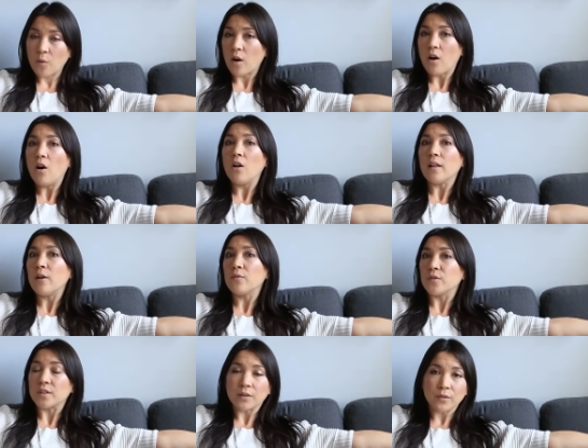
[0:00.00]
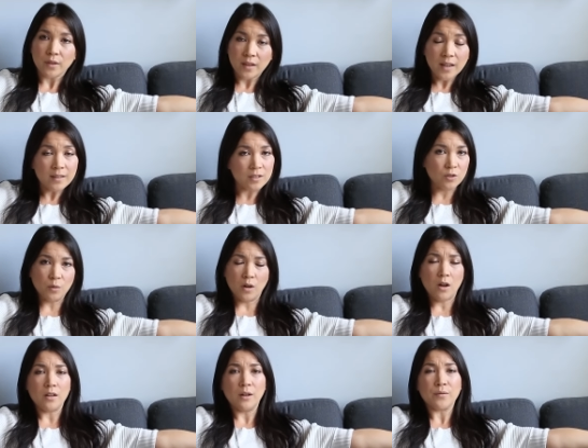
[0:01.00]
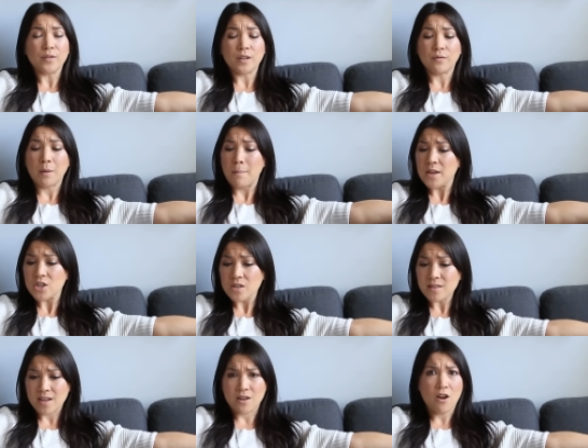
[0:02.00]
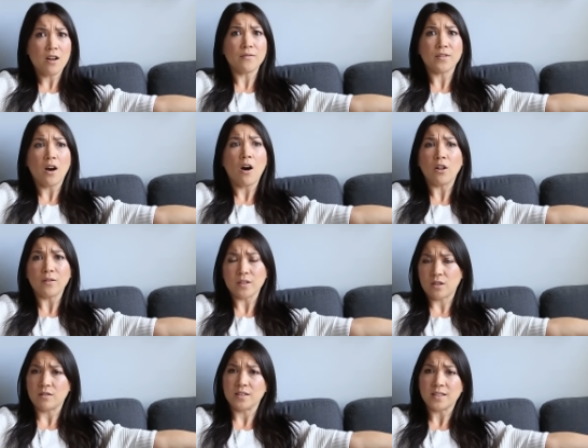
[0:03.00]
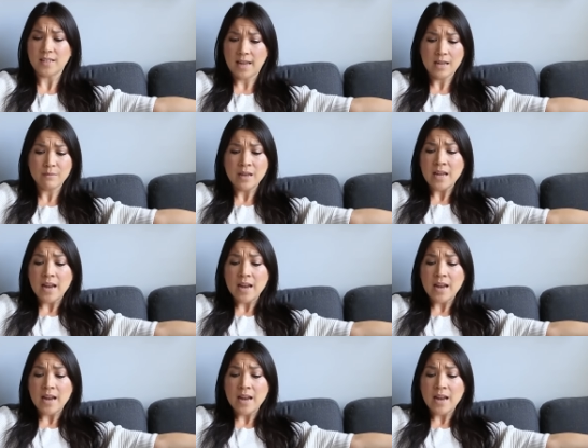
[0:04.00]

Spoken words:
who are all out for different things, and who are all out for different missions, and not all of us are the same.